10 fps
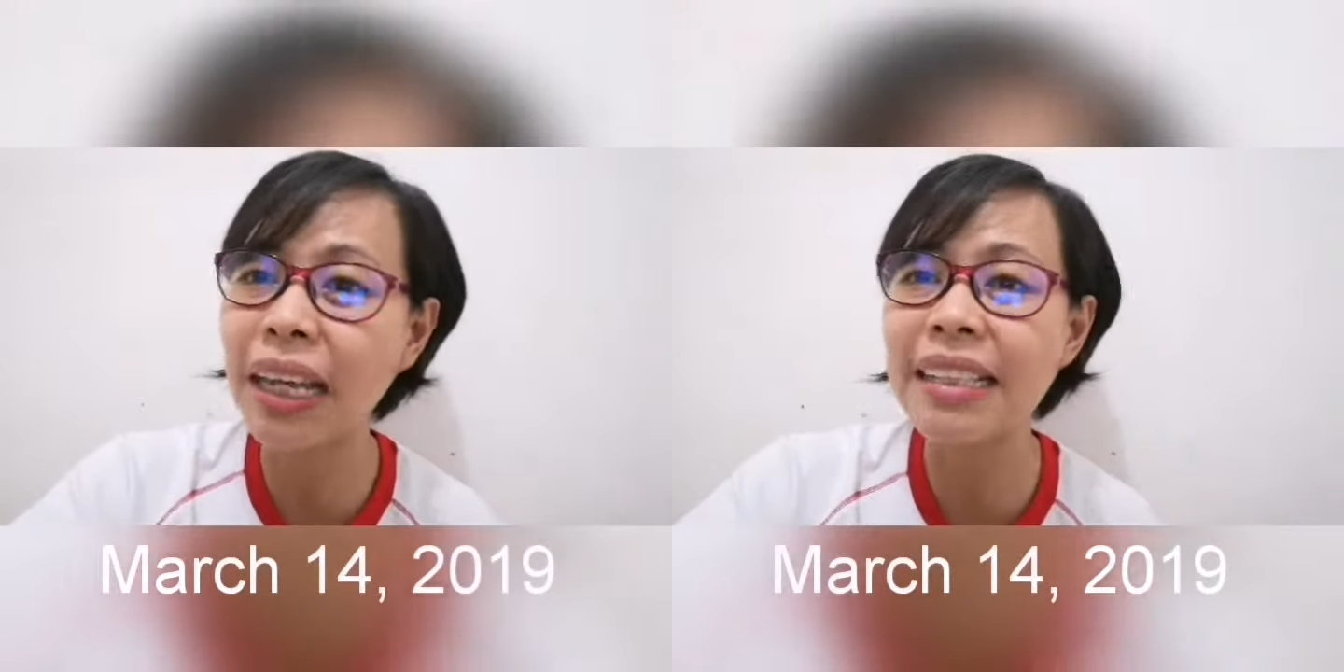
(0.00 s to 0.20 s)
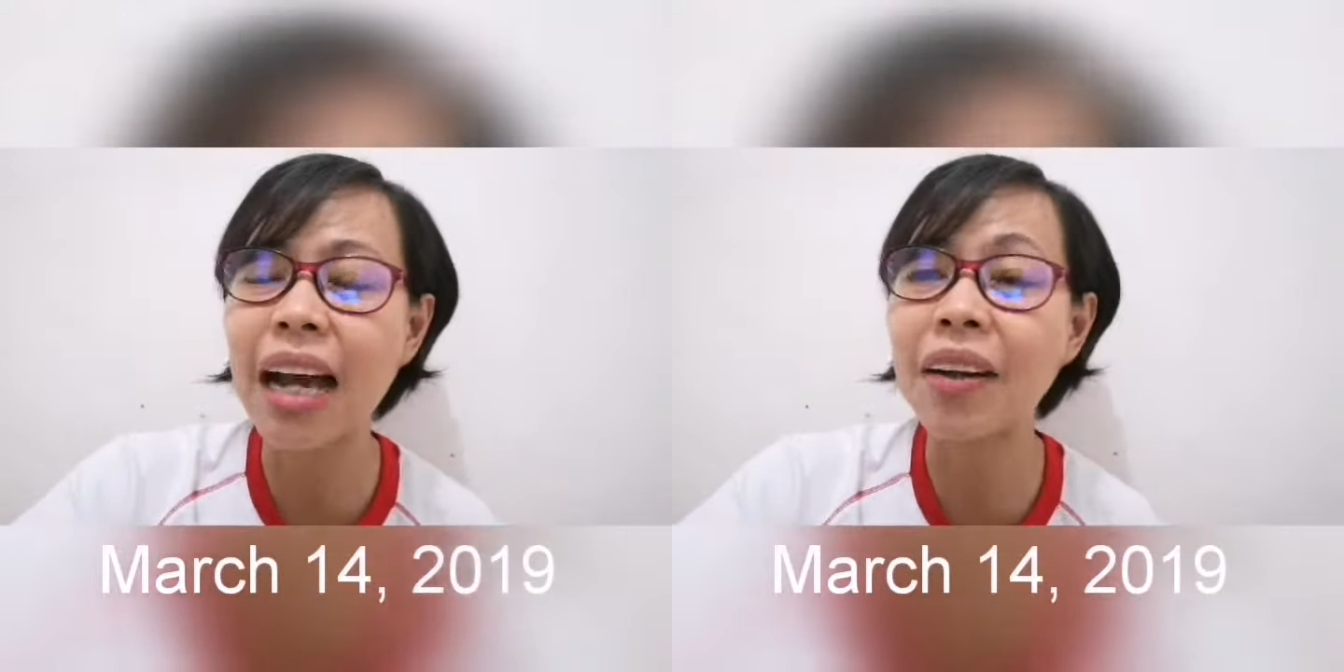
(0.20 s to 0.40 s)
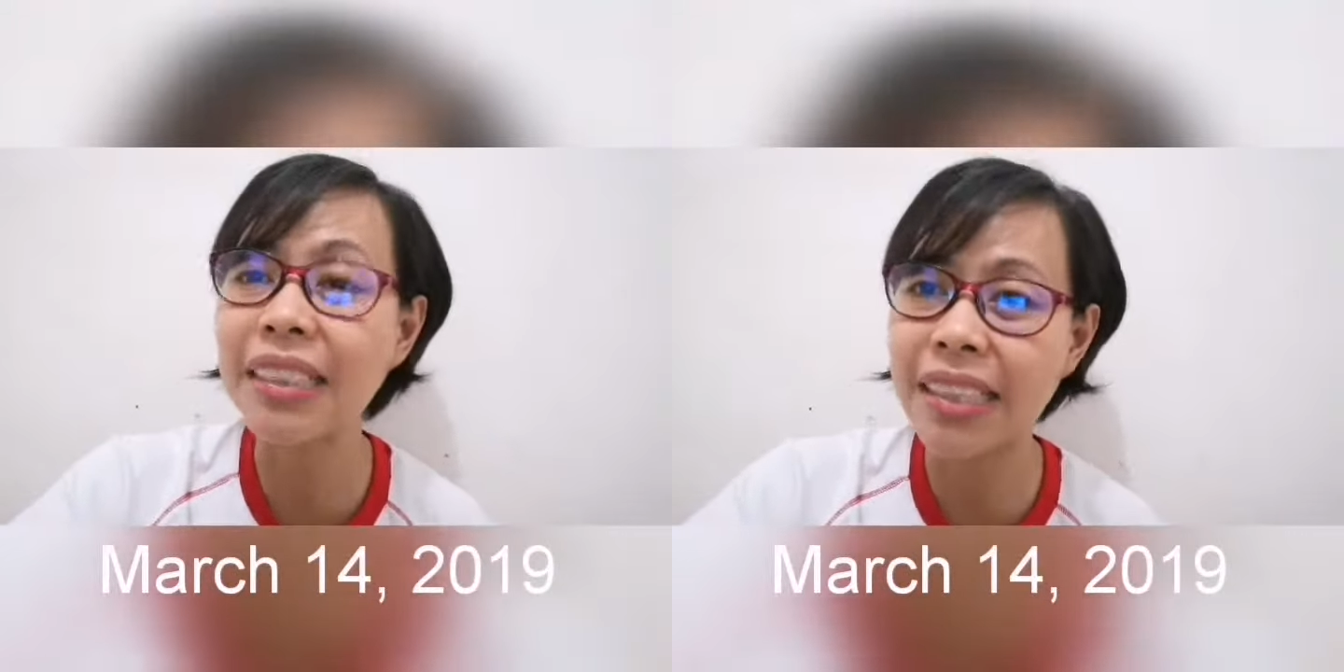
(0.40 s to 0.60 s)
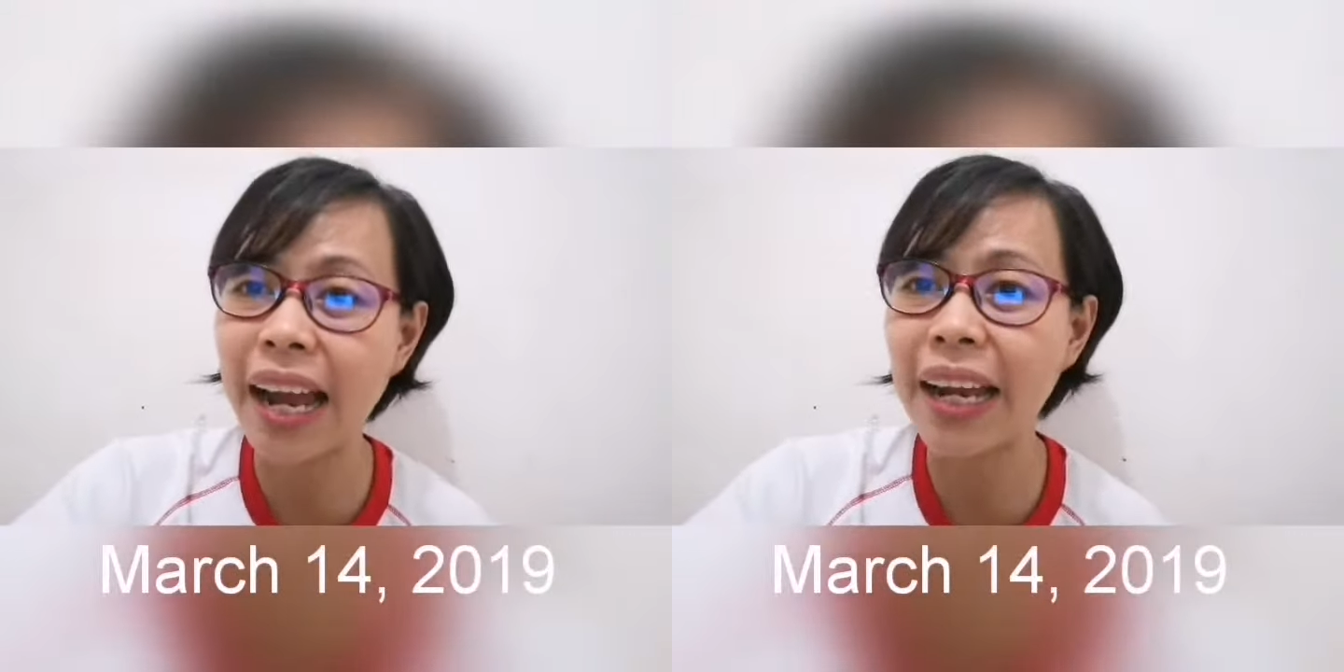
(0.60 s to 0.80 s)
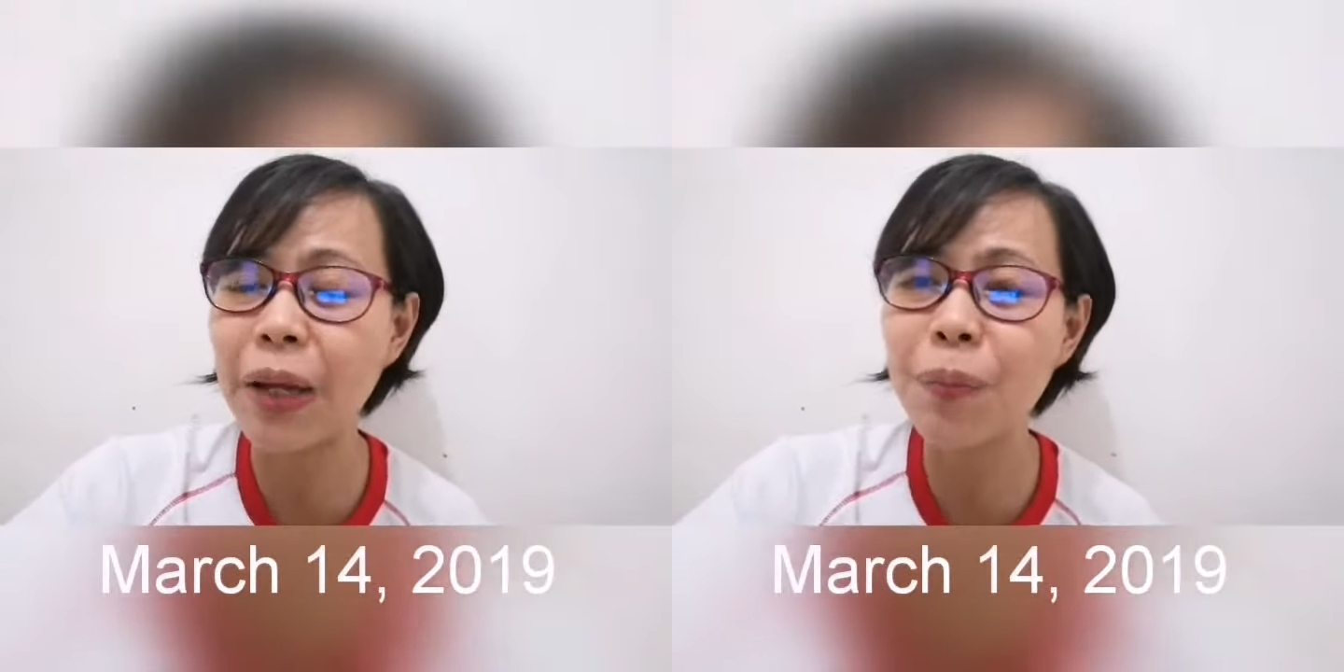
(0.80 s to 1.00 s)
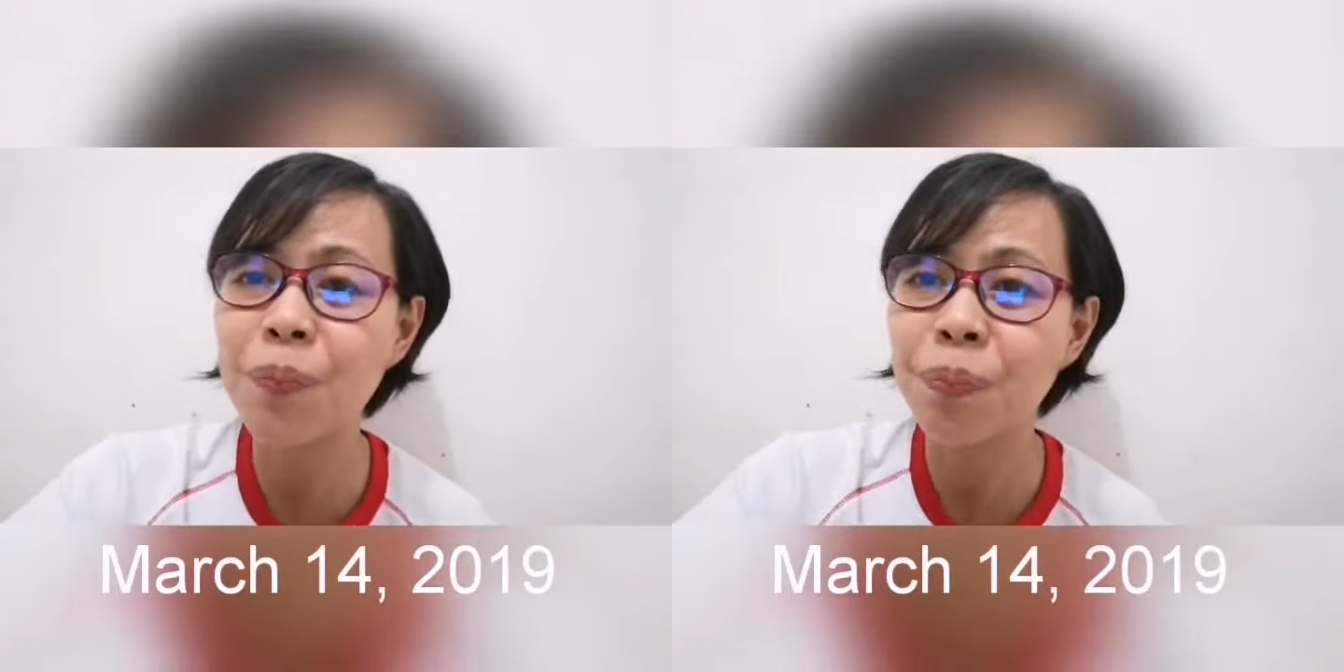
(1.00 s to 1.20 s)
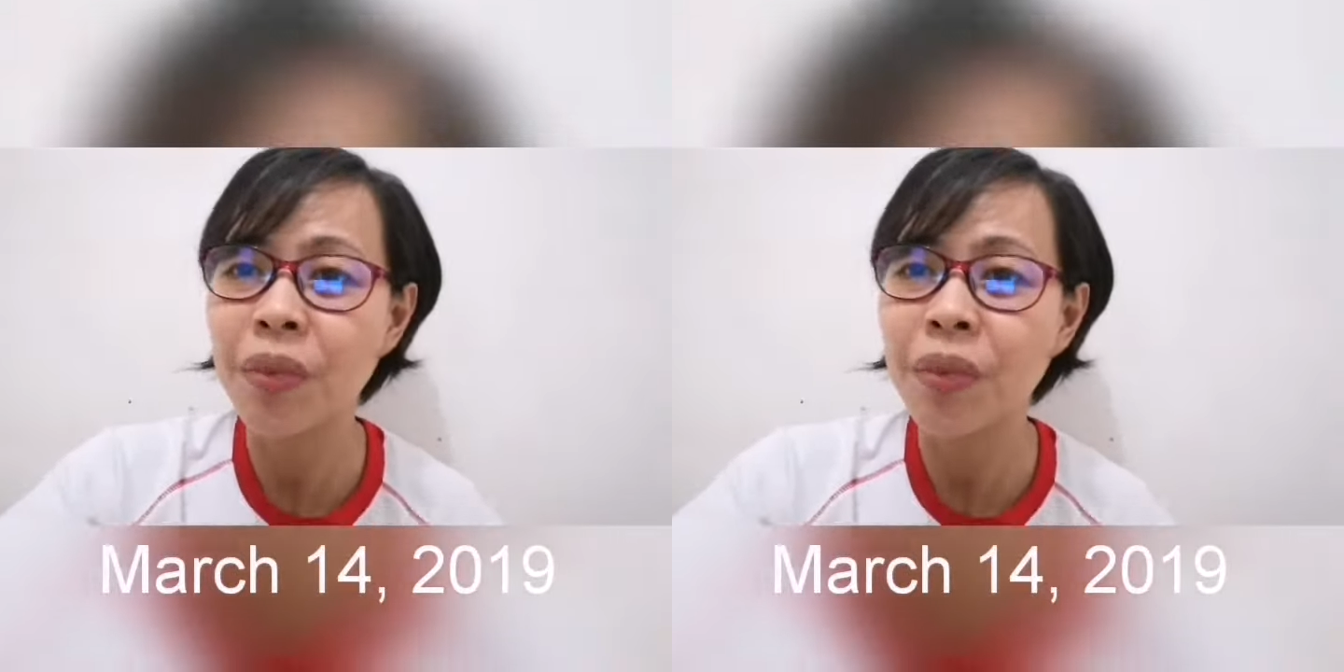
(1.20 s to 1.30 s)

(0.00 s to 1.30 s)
in our time,